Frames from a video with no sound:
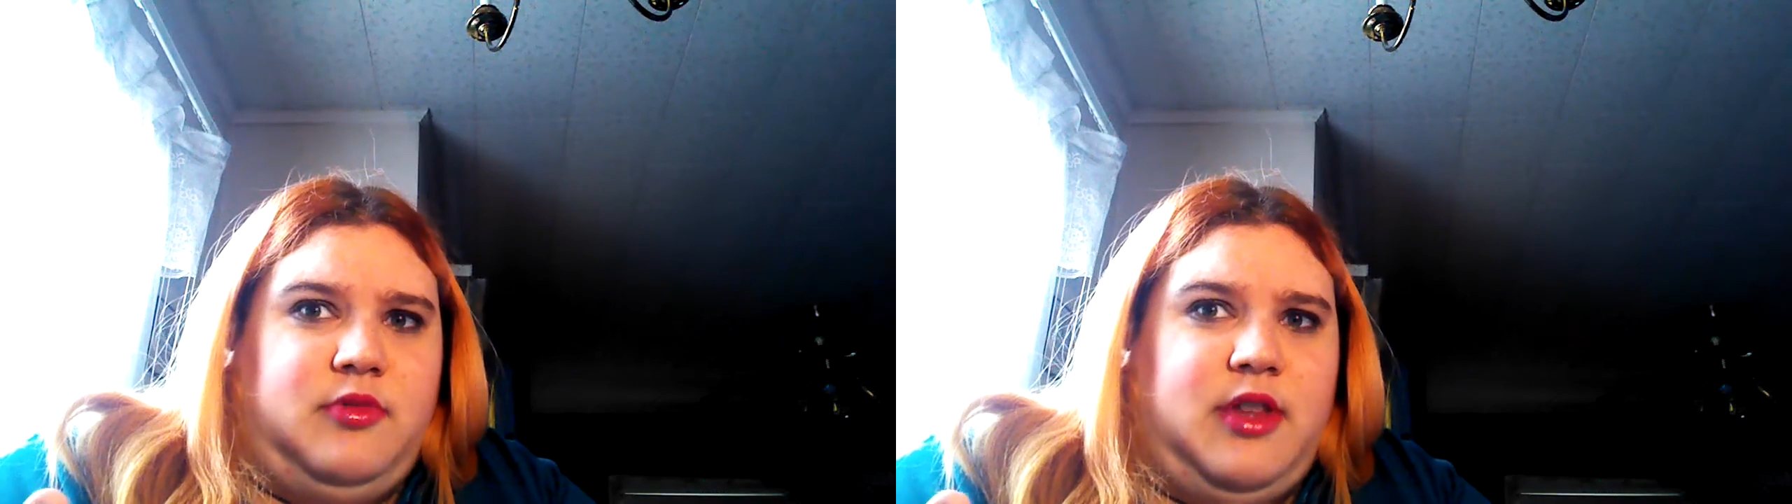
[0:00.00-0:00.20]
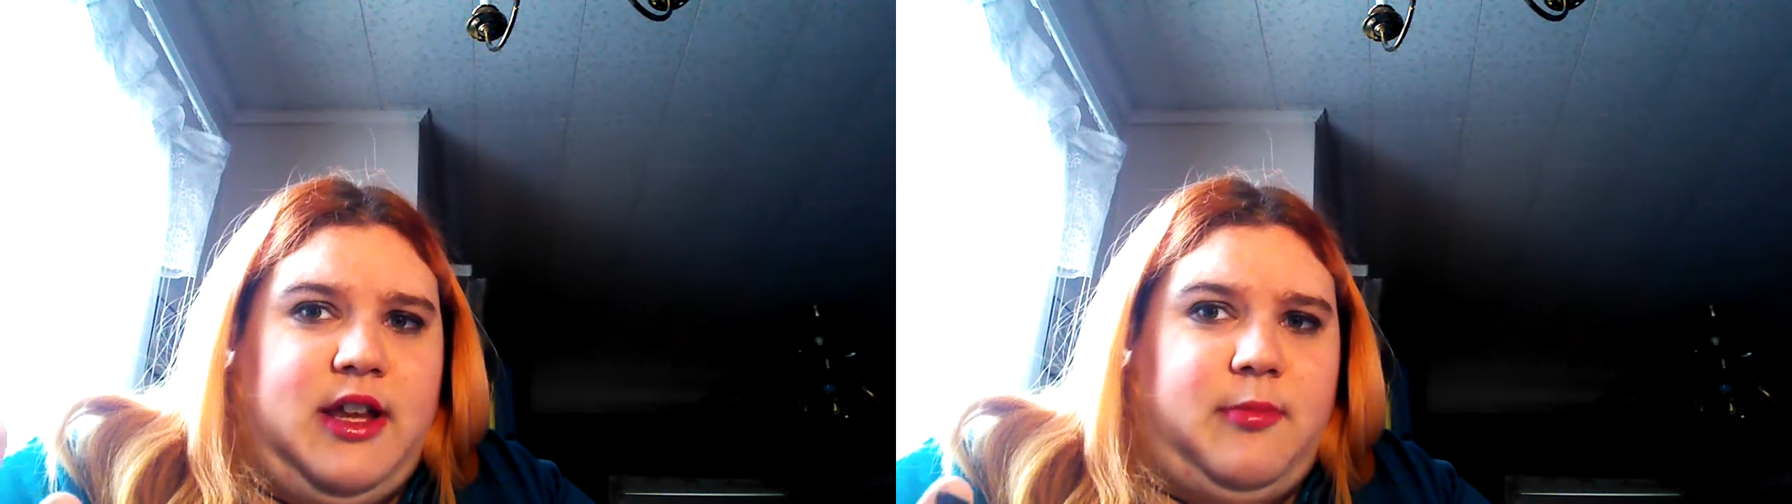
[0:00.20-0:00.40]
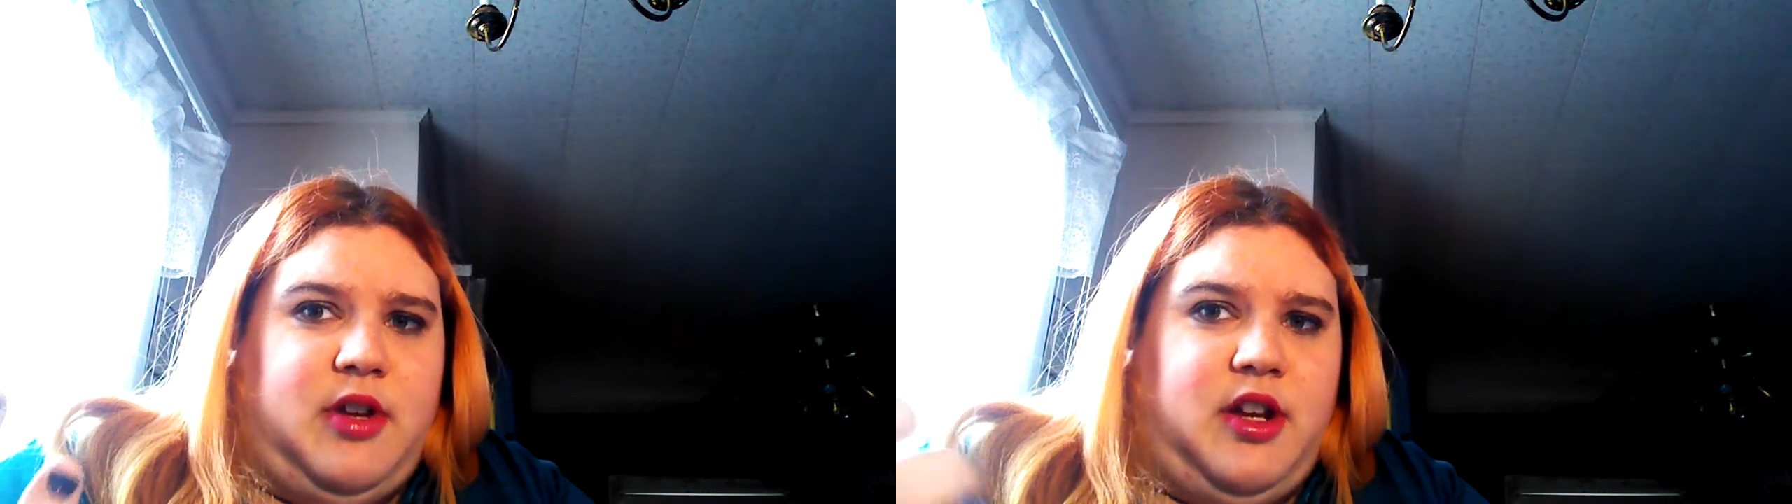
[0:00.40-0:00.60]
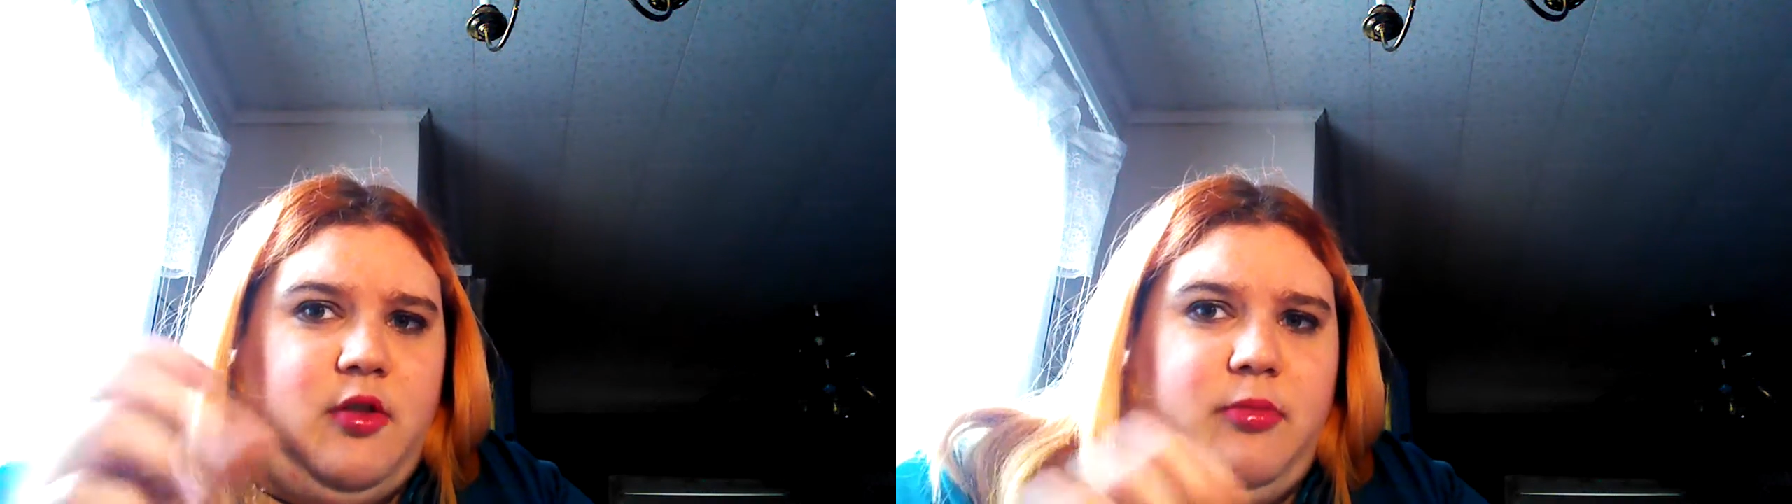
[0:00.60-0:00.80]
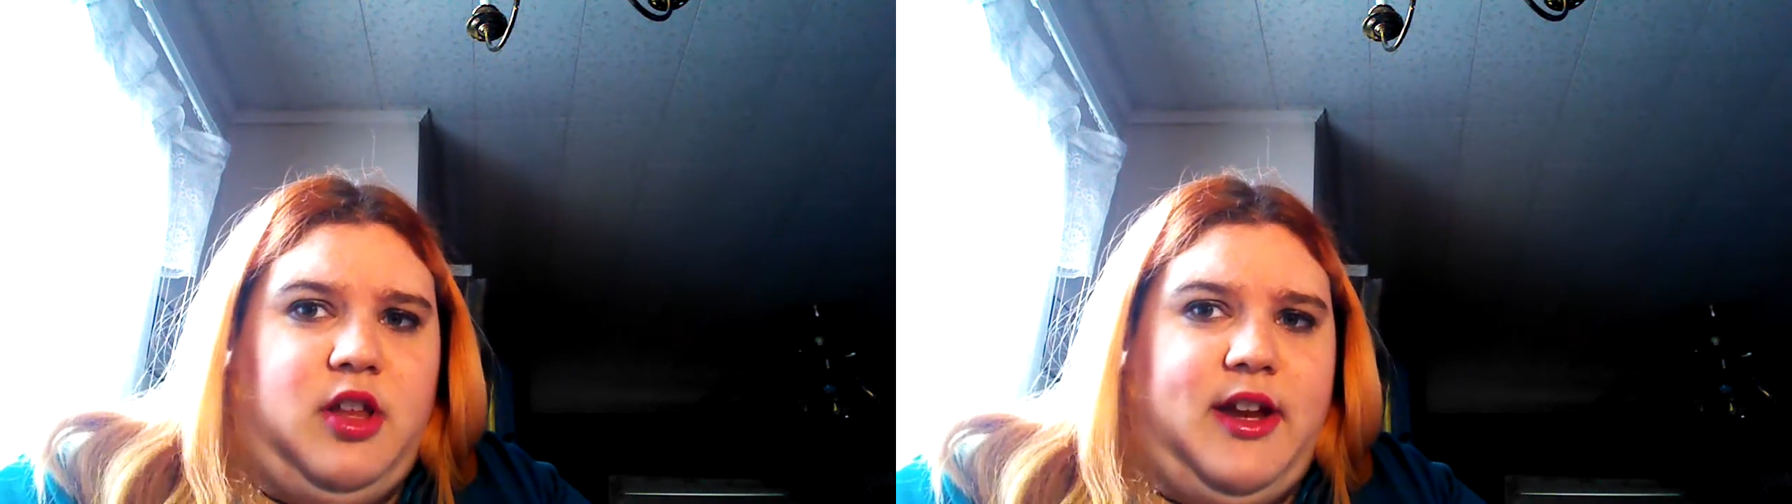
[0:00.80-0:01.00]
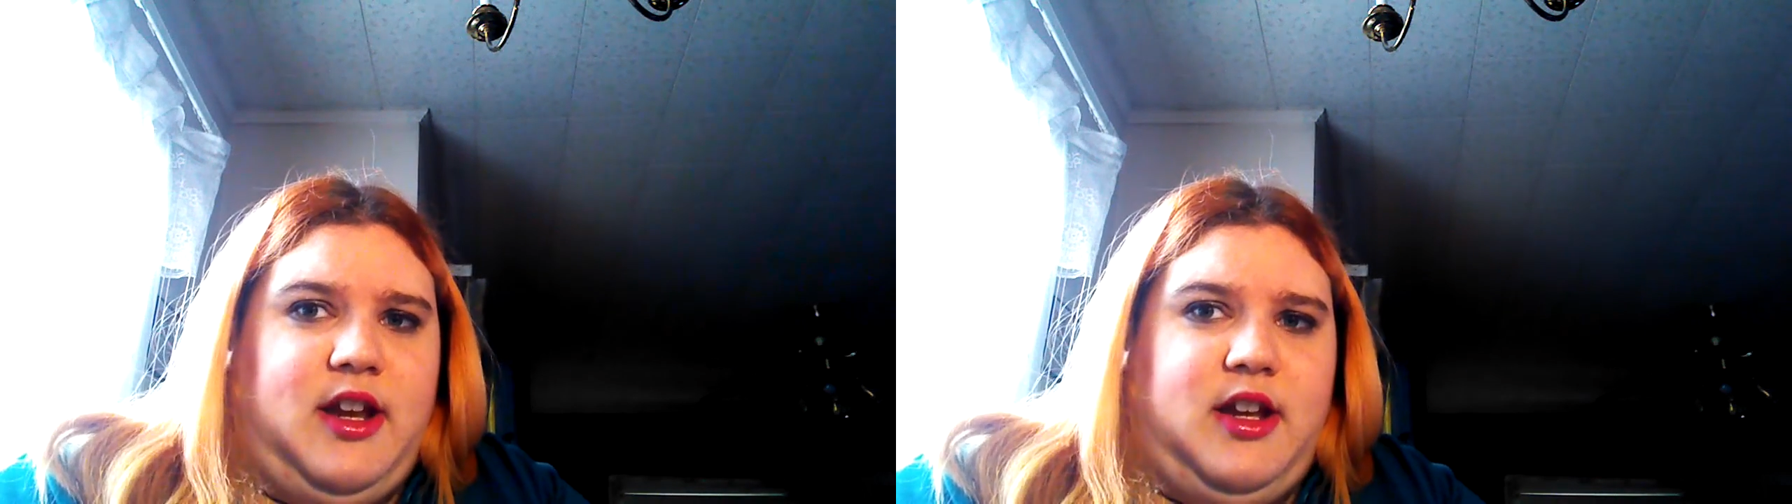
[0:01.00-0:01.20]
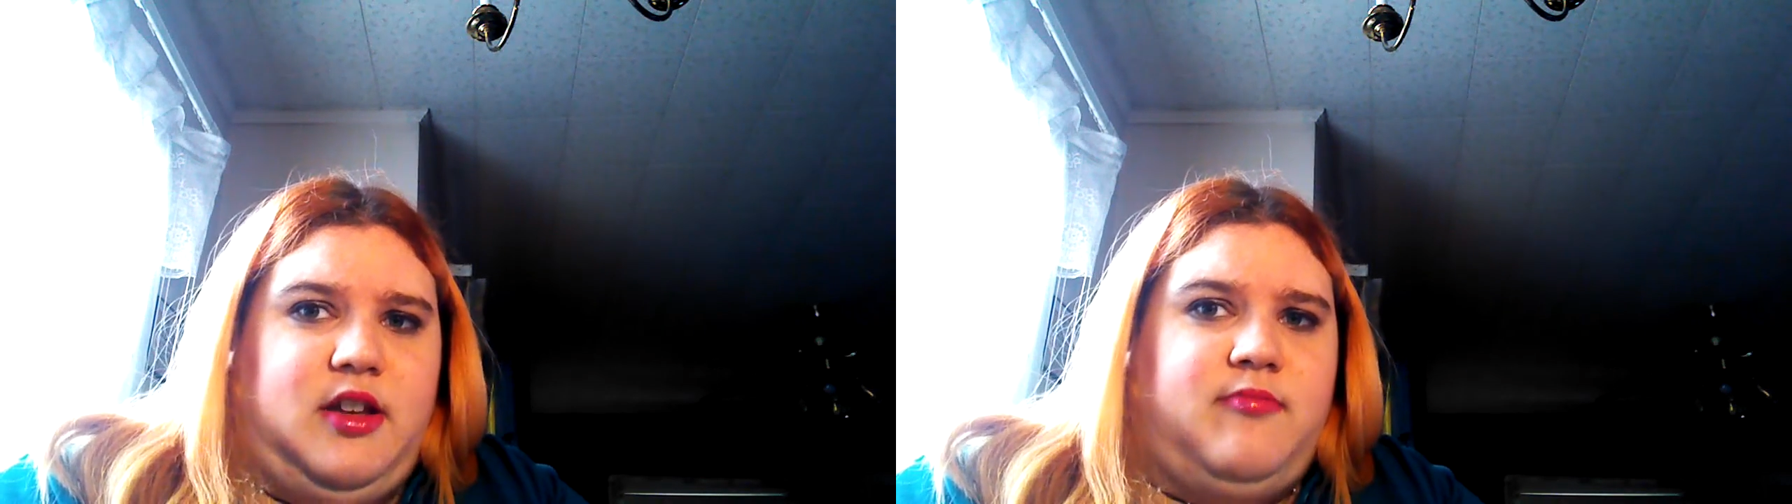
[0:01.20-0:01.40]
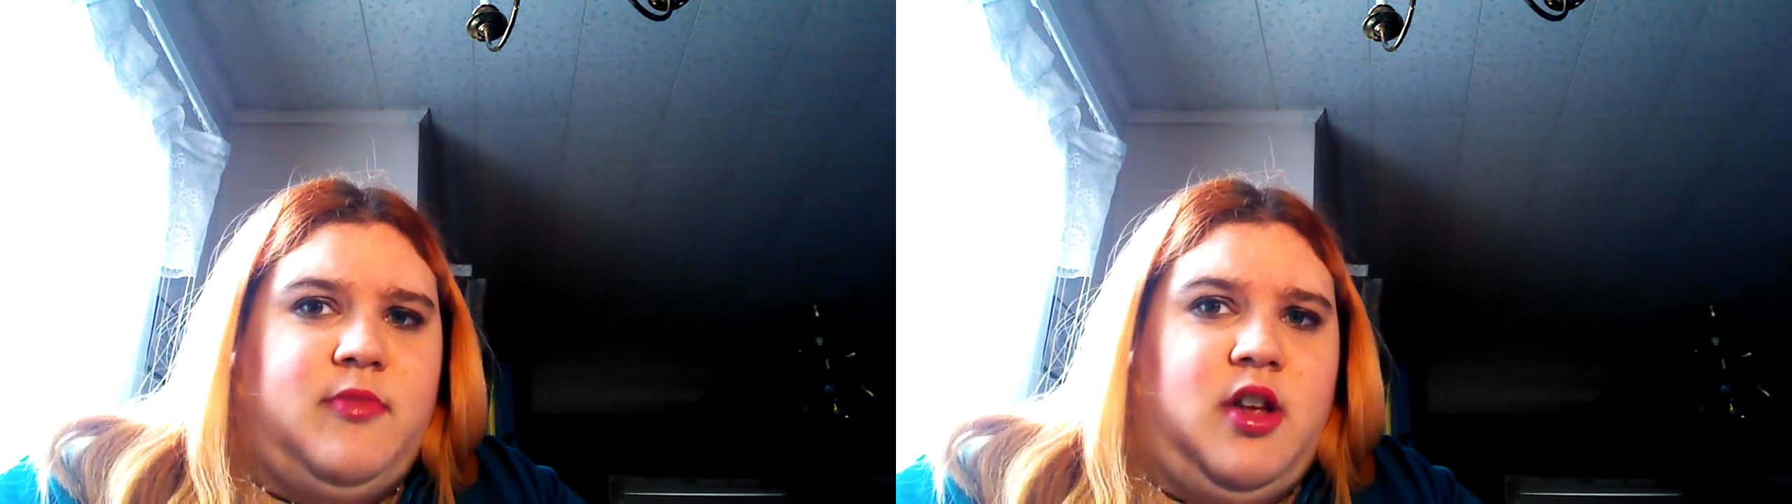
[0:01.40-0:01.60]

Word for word: thing, but you don't plug it in.